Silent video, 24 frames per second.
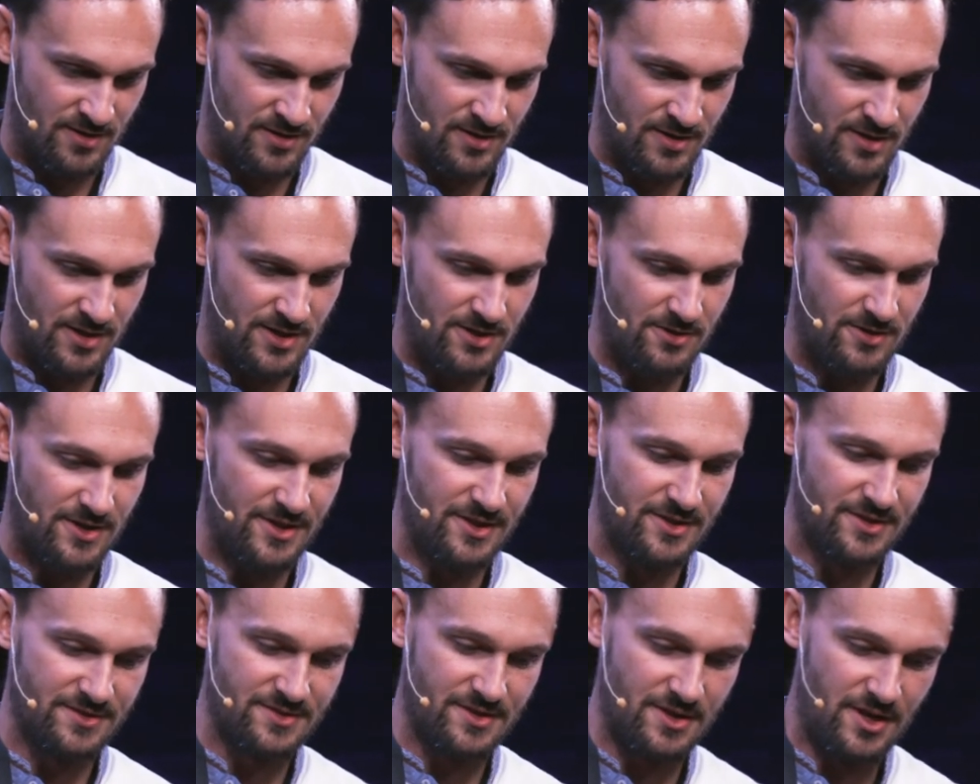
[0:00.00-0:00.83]
here
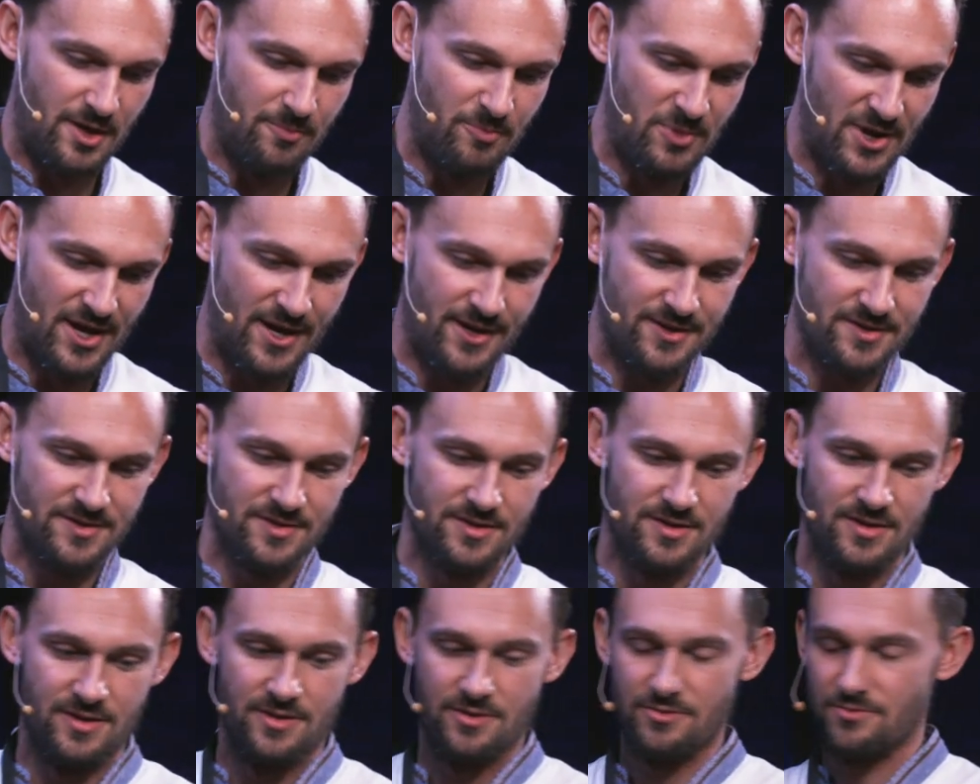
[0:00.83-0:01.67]
is append,
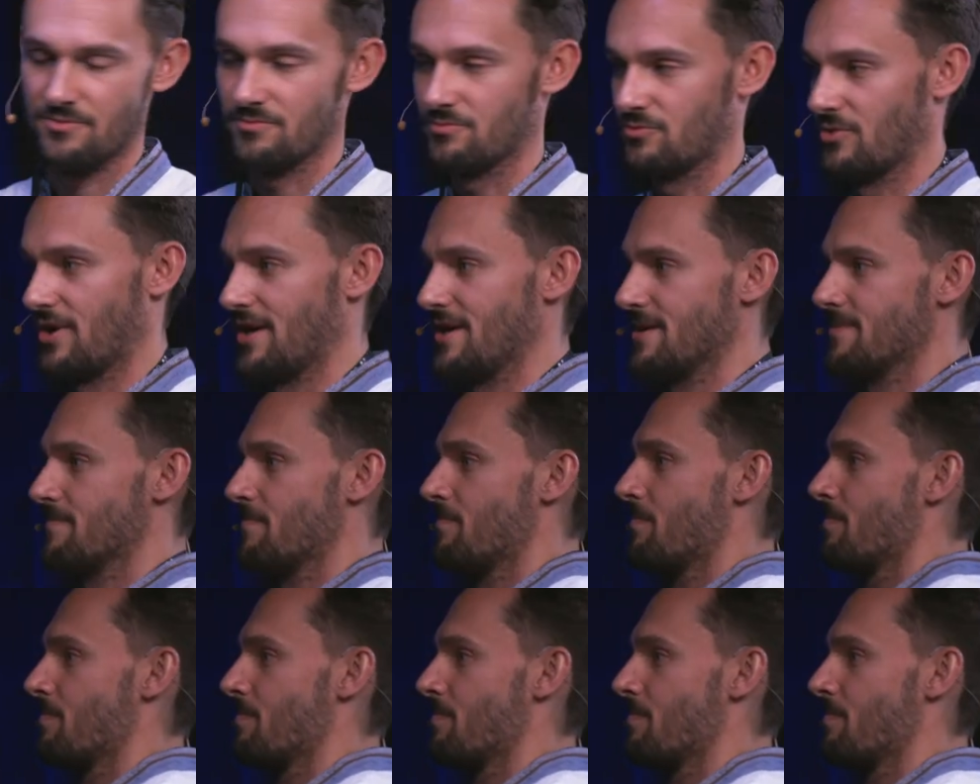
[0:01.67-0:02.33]
right?